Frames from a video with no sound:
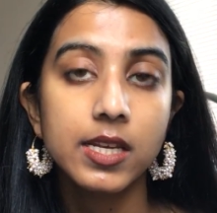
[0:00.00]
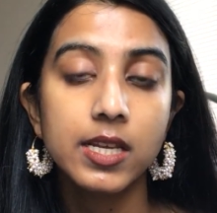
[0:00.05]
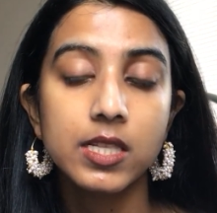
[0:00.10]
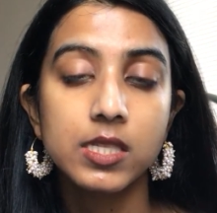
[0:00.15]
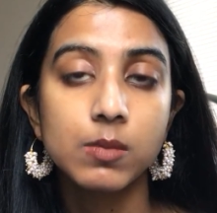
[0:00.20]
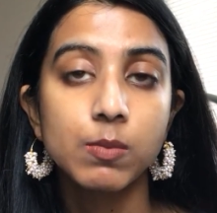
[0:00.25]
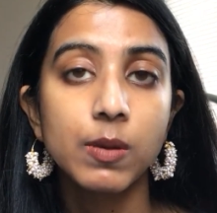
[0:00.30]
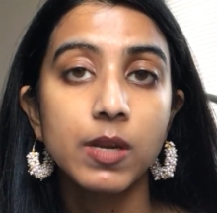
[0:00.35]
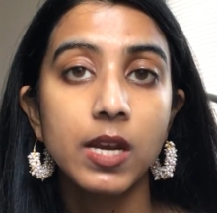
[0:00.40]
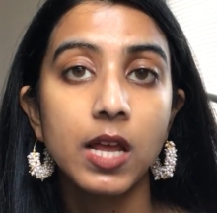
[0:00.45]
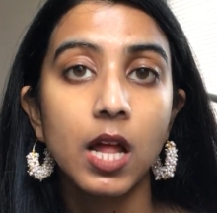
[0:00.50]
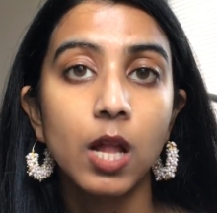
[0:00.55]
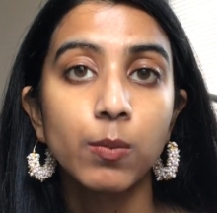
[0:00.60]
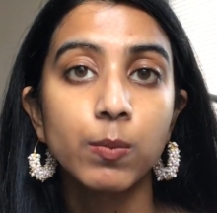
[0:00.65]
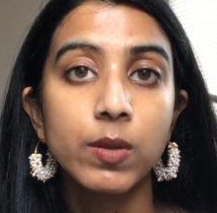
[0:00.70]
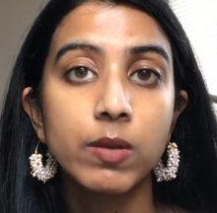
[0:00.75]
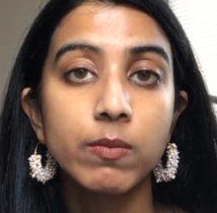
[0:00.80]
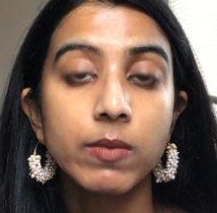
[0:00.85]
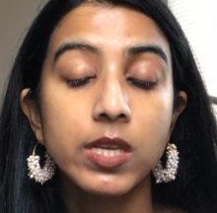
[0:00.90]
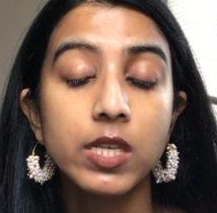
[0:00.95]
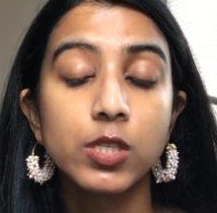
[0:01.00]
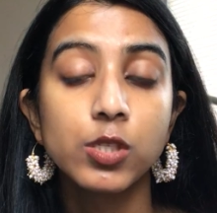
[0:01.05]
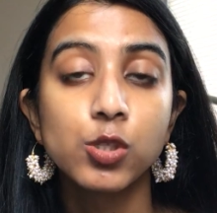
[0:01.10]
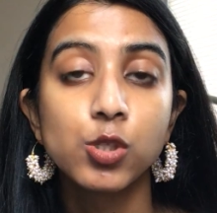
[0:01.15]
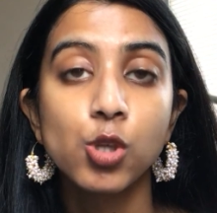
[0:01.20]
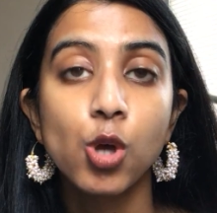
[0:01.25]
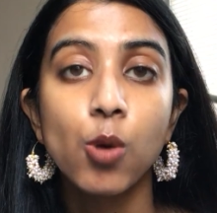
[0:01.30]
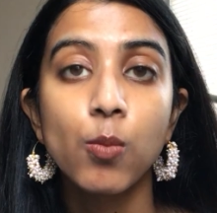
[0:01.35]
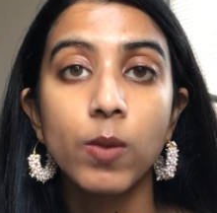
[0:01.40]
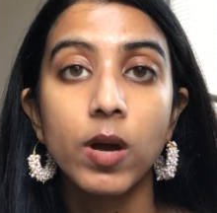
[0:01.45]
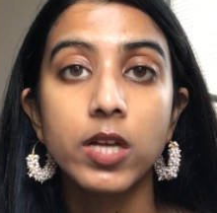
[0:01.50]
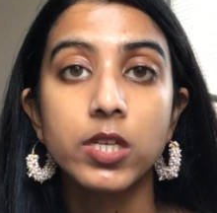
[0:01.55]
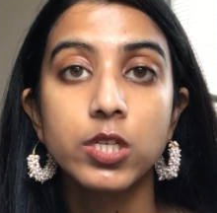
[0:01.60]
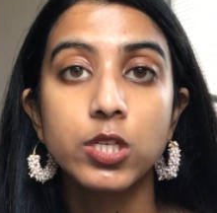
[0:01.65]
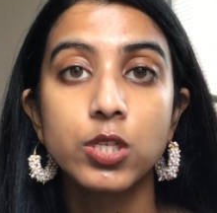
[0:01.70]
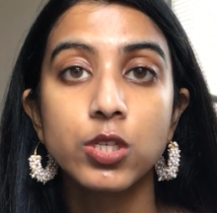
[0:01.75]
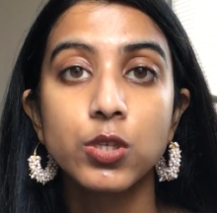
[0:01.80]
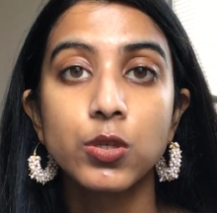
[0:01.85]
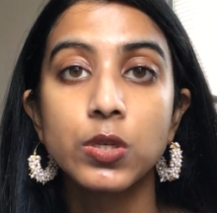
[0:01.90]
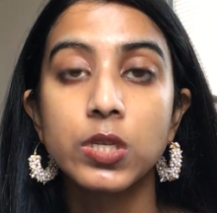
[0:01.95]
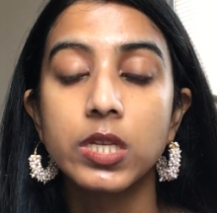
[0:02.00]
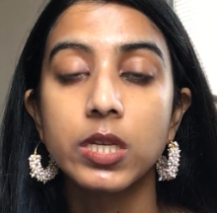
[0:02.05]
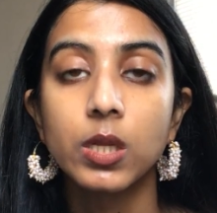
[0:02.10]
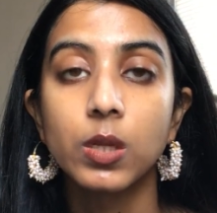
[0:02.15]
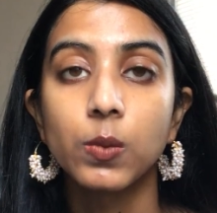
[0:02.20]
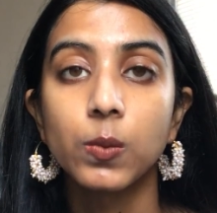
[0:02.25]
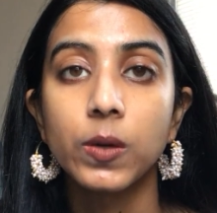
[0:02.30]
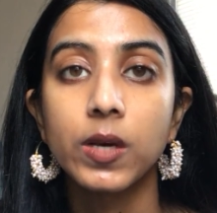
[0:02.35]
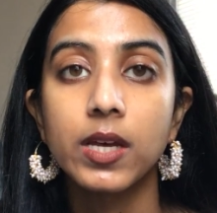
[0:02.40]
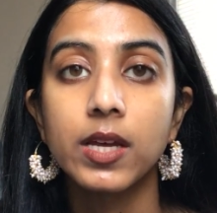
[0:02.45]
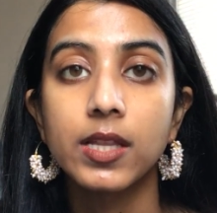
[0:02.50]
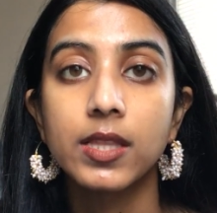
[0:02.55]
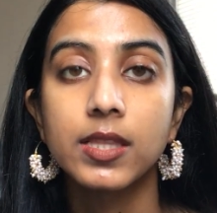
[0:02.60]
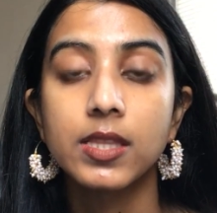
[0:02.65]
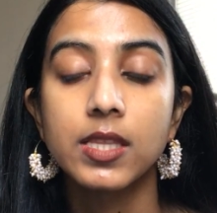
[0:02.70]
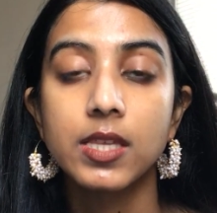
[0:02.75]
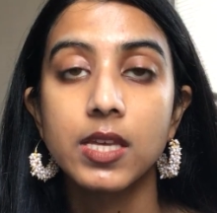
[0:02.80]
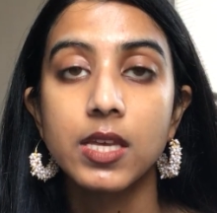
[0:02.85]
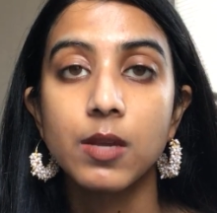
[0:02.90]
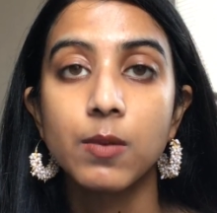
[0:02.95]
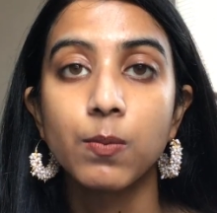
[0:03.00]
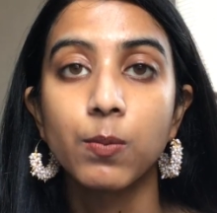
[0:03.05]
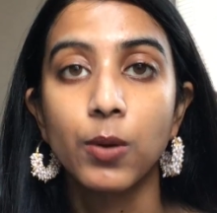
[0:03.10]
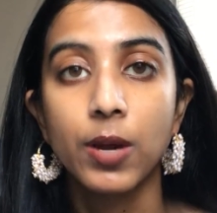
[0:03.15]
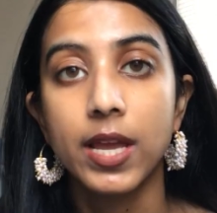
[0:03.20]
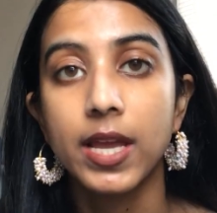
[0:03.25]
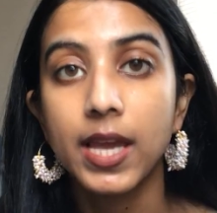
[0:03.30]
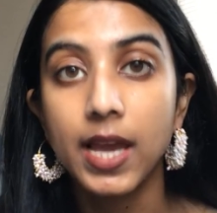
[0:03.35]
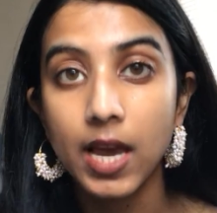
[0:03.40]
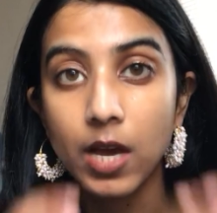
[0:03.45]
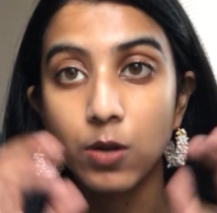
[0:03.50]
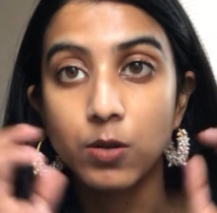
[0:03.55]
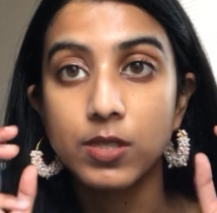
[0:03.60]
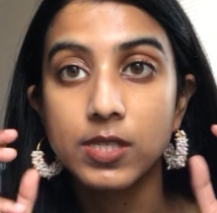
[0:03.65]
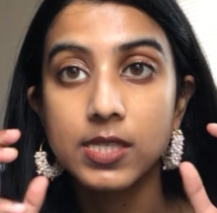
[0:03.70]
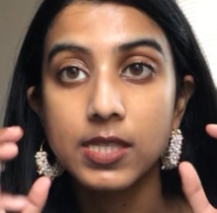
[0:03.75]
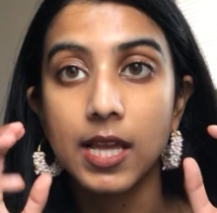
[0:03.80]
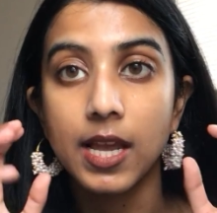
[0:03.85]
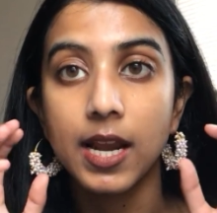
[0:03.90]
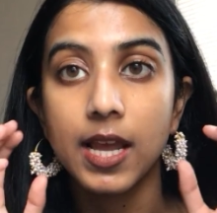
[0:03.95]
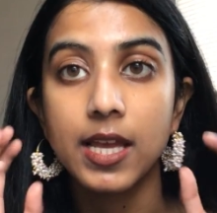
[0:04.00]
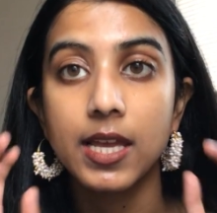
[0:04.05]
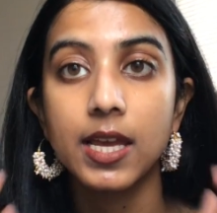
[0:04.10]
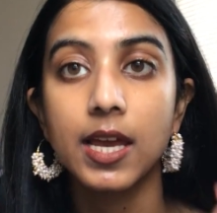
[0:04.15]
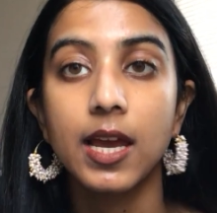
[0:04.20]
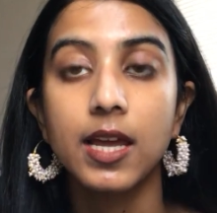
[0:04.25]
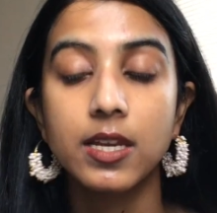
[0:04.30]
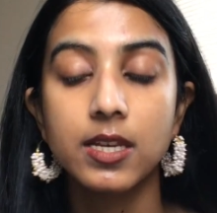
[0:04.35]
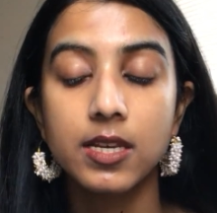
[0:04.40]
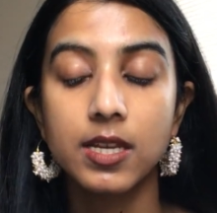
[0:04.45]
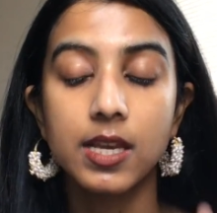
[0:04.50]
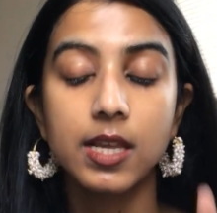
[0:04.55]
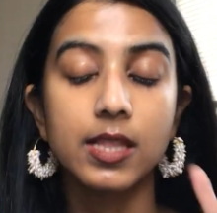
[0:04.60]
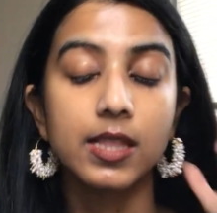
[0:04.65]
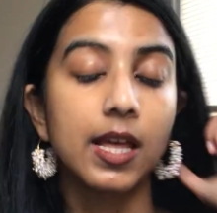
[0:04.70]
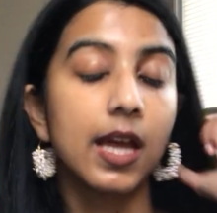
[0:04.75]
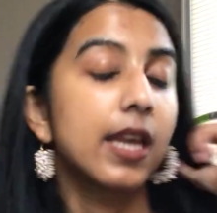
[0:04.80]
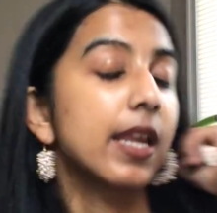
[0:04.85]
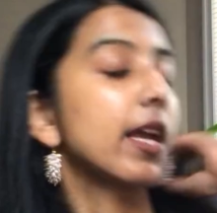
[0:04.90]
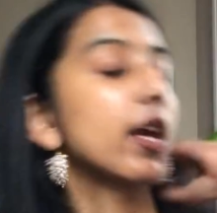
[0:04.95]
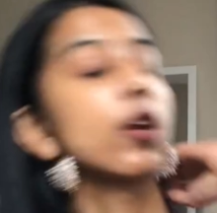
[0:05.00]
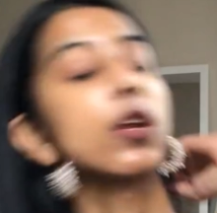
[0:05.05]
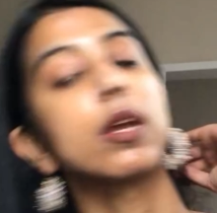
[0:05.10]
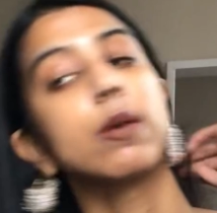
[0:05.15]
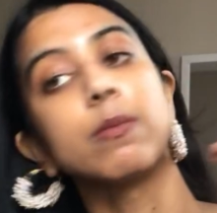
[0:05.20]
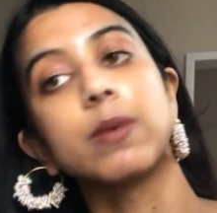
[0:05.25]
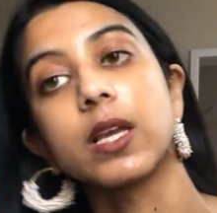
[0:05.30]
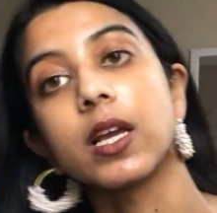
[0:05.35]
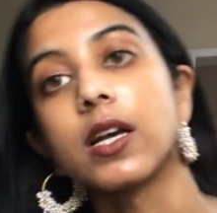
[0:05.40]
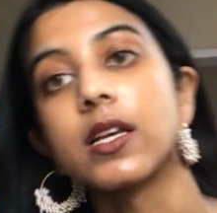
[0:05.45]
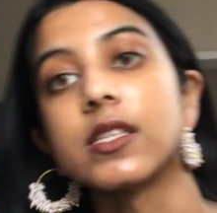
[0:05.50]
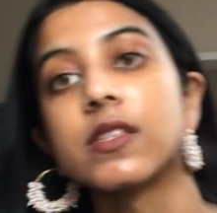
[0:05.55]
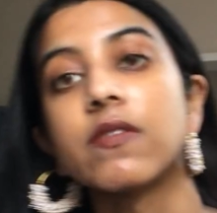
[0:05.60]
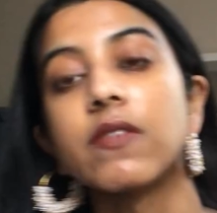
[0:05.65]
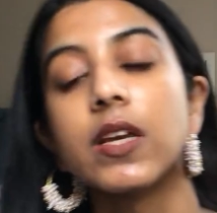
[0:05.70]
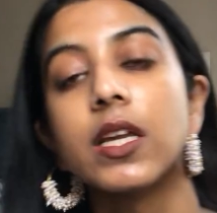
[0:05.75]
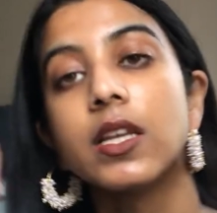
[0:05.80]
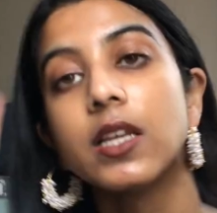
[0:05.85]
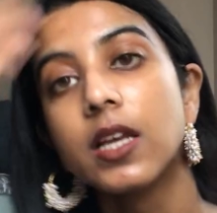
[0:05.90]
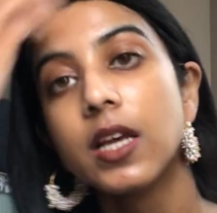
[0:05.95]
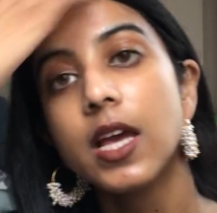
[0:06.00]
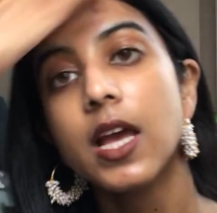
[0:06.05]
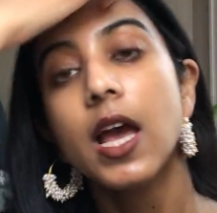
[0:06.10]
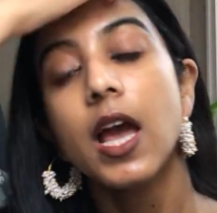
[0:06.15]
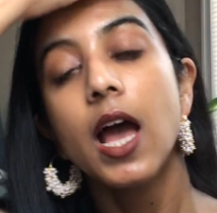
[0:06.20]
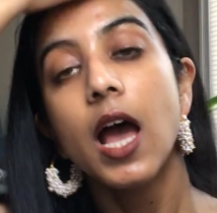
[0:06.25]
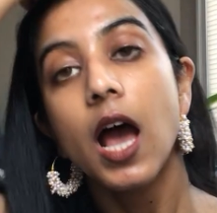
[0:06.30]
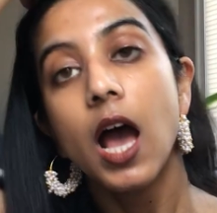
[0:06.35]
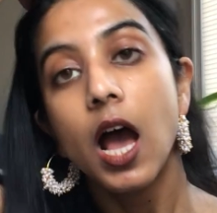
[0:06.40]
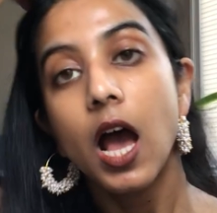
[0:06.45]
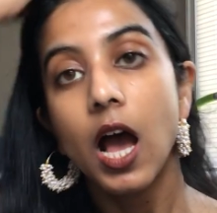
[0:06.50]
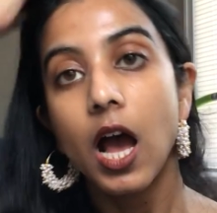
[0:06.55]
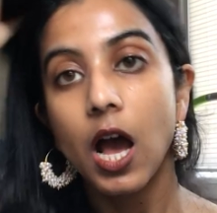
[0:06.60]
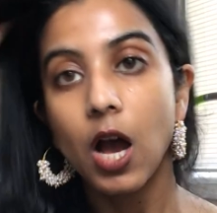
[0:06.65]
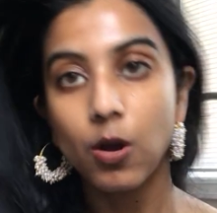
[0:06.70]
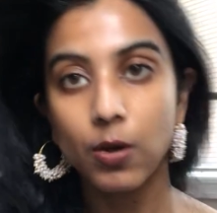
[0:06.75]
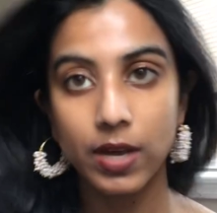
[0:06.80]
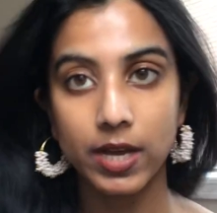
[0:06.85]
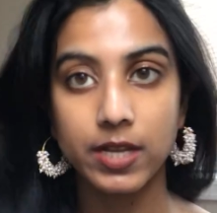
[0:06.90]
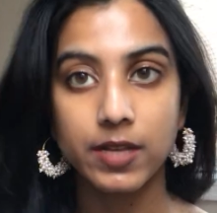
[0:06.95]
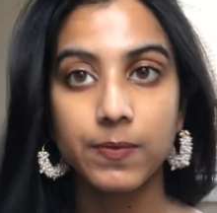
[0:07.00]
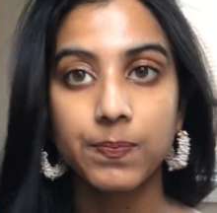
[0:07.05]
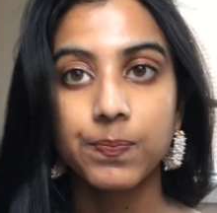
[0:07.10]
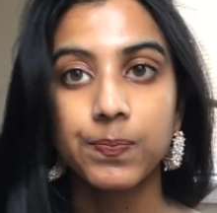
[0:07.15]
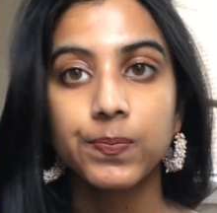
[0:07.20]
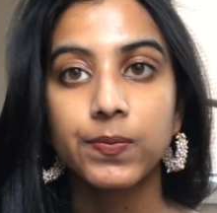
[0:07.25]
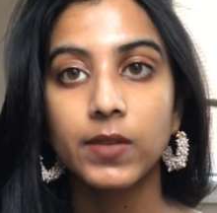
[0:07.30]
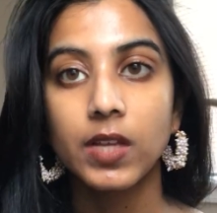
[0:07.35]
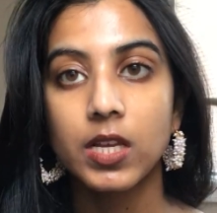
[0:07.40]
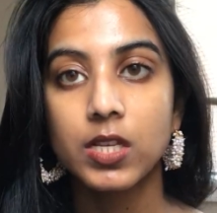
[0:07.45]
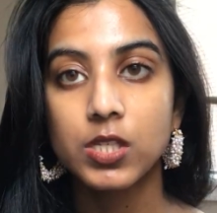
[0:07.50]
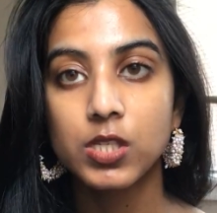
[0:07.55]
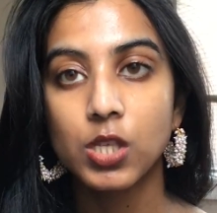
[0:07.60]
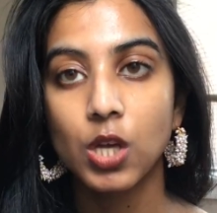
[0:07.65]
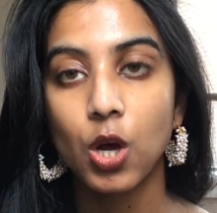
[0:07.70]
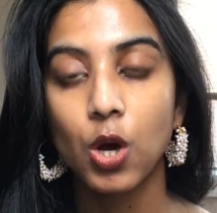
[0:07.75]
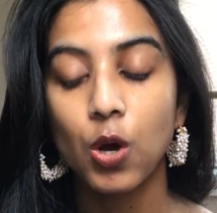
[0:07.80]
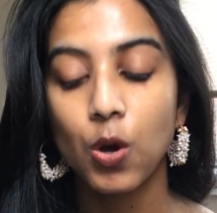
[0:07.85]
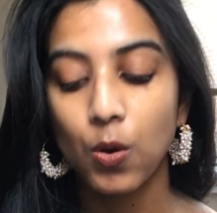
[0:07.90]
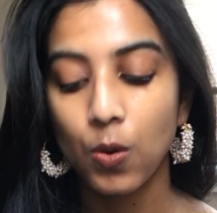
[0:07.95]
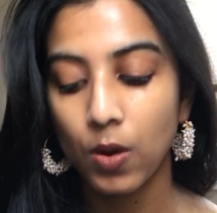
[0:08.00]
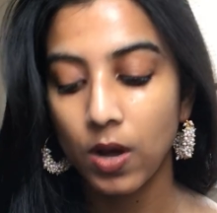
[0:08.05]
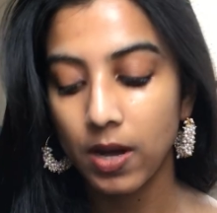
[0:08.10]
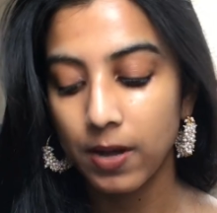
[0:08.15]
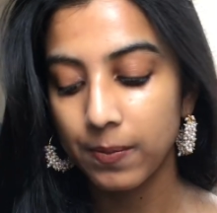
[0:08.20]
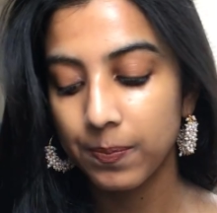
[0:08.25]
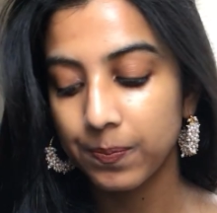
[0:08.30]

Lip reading: It's been helping me so much to deal with the breakouts that I get in that area because of it. Okay, so